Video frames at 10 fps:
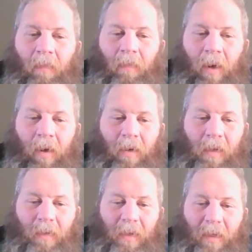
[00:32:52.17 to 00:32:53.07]
Merry
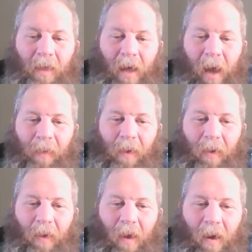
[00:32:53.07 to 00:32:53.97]
Christmas, Happy
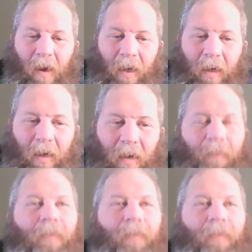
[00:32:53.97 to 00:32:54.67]
Hanukkah.